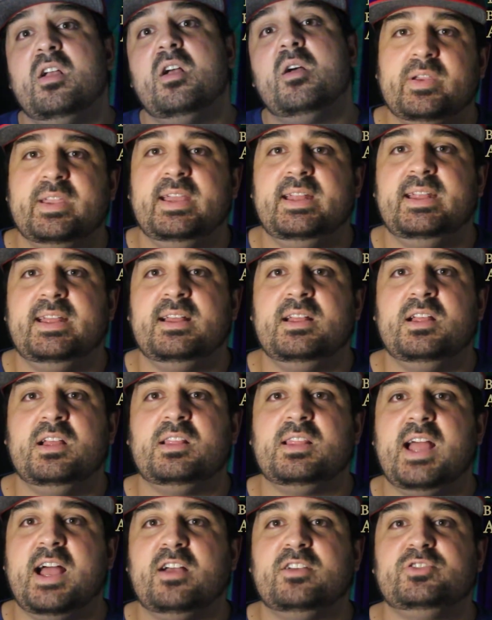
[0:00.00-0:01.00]
So again, it
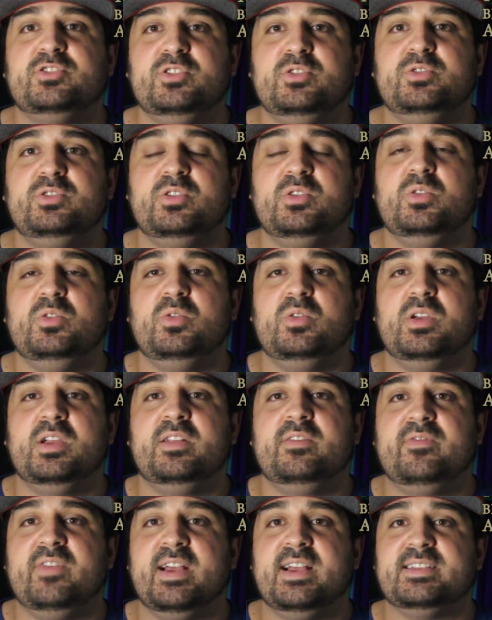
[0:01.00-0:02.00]
allows you to
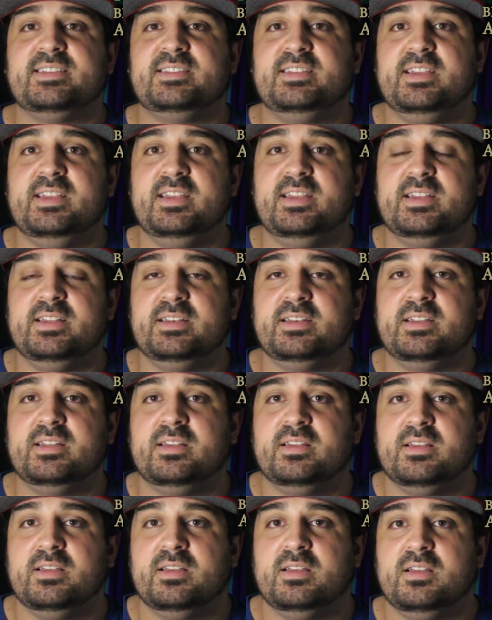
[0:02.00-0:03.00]
invest in